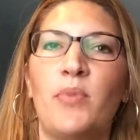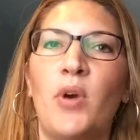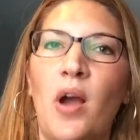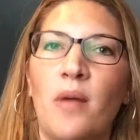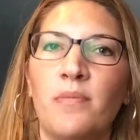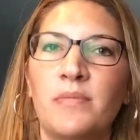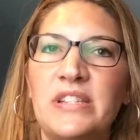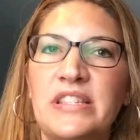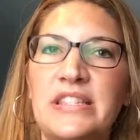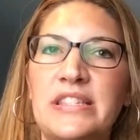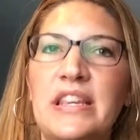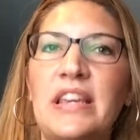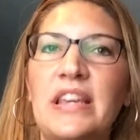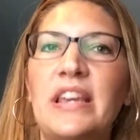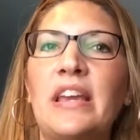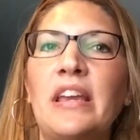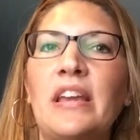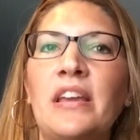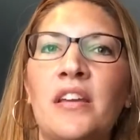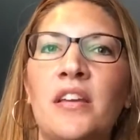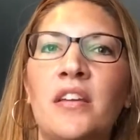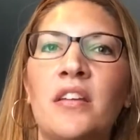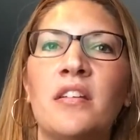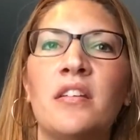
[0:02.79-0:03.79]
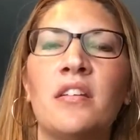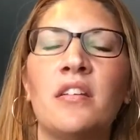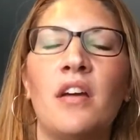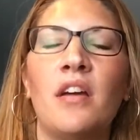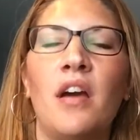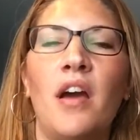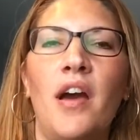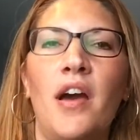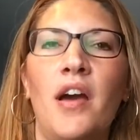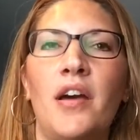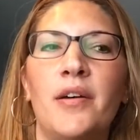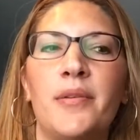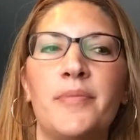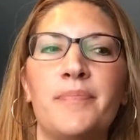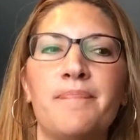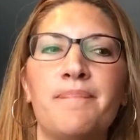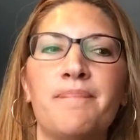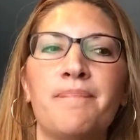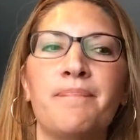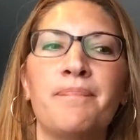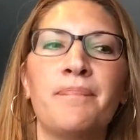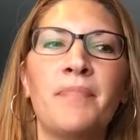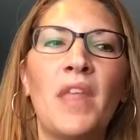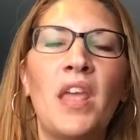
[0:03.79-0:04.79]
promising
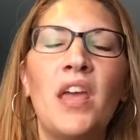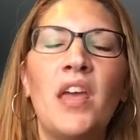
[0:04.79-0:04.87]
um,